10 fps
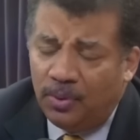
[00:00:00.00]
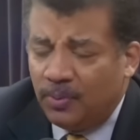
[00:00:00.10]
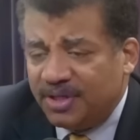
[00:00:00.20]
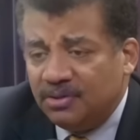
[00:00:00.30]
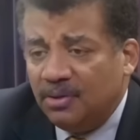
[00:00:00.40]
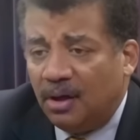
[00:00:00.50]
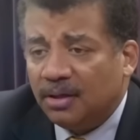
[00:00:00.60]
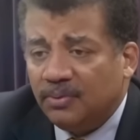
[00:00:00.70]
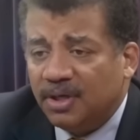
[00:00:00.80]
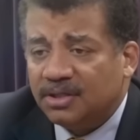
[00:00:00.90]
don't want to wait too
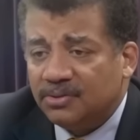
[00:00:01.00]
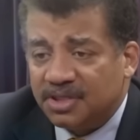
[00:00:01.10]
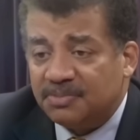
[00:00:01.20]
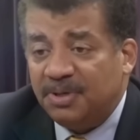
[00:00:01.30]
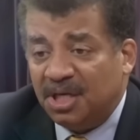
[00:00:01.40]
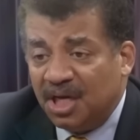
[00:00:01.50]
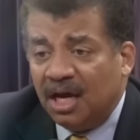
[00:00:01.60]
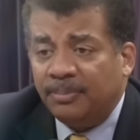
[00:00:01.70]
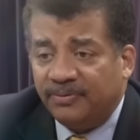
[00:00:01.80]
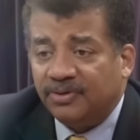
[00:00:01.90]
long. You want to sort of speed it
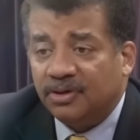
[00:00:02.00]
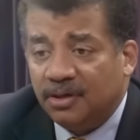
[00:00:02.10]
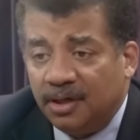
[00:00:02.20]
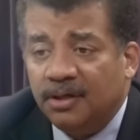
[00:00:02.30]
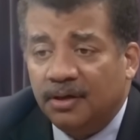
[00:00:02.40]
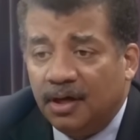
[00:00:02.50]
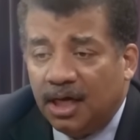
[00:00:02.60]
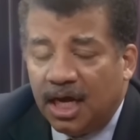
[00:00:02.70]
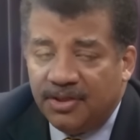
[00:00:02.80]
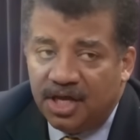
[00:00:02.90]
up if you could.
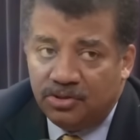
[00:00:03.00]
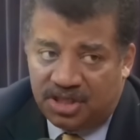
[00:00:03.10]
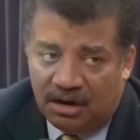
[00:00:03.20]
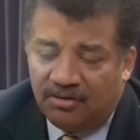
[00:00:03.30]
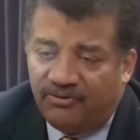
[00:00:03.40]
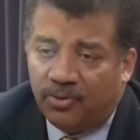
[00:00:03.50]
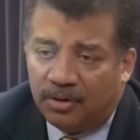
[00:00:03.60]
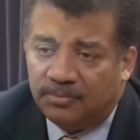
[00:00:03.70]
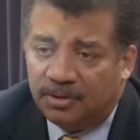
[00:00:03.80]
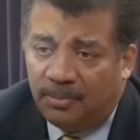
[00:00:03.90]
And then you
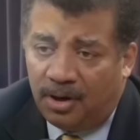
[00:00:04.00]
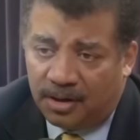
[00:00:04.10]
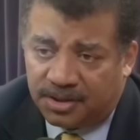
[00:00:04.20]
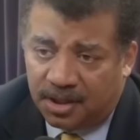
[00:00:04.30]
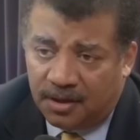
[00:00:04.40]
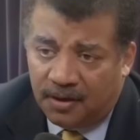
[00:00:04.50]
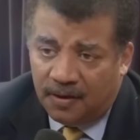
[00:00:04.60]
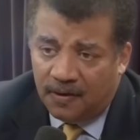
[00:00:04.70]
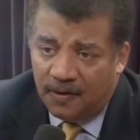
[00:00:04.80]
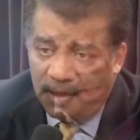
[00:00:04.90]
terraform Mars.
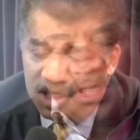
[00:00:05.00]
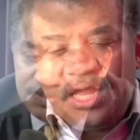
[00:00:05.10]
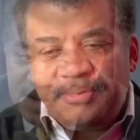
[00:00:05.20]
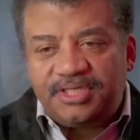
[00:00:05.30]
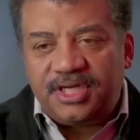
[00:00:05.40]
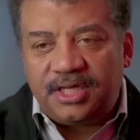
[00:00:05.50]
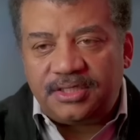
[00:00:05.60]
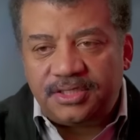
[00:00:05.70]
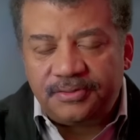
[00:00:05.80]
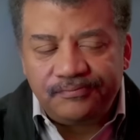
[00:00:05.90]
Climate
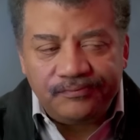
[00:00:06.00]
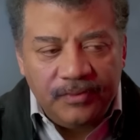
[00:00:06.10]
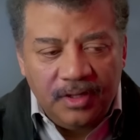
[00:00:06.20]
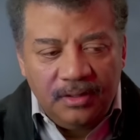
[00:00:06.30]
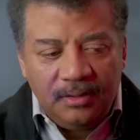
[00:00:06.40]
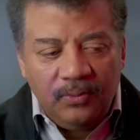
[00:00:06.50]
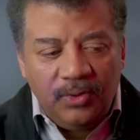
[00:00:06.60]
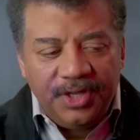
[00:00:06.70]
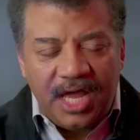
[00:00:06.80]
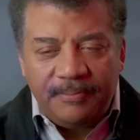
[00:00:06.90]
change
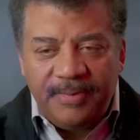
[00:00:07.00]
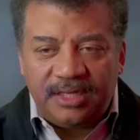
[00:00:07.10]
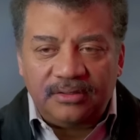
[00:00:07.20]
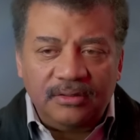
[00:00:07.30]
will not make